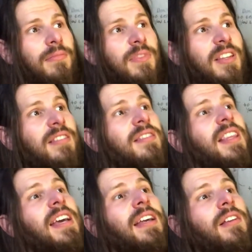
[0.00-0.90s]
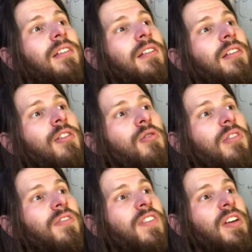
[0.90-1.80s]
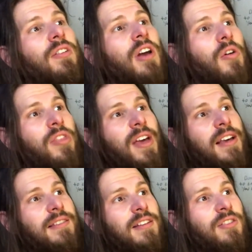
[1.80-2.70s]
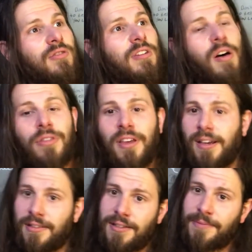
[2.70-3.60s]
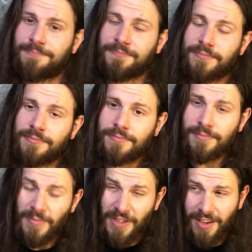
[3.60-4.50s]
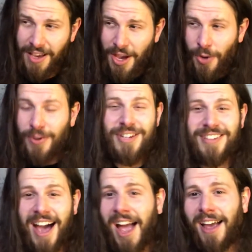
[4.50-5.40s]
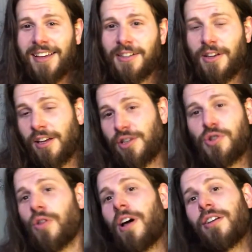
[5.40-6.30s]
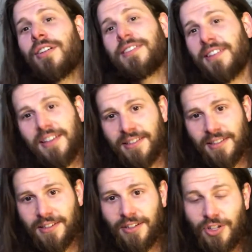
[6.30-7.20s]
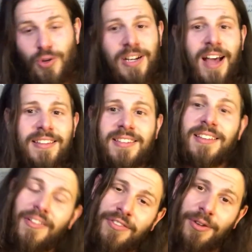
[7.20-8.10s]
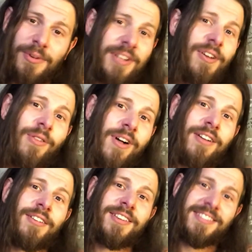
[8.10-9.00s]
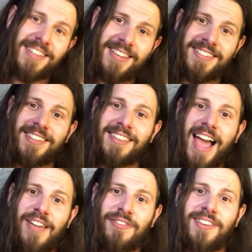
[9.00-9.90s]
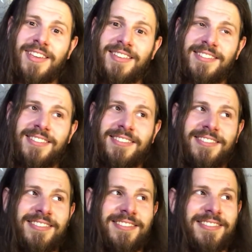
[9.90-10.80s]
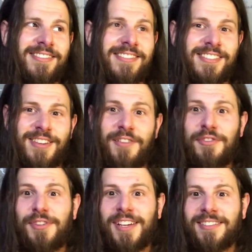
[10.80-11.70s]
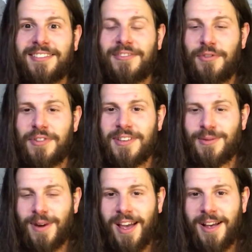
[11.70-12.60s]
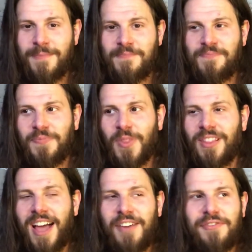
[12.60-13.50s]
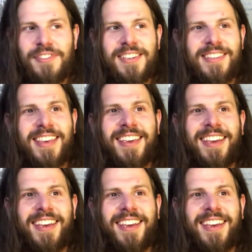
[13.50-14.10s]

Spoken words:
this thing who can feel no things and do no things. When you die, you no longer exist. You cannot suffer when you no longer exist. Life is suffering for this way. Life is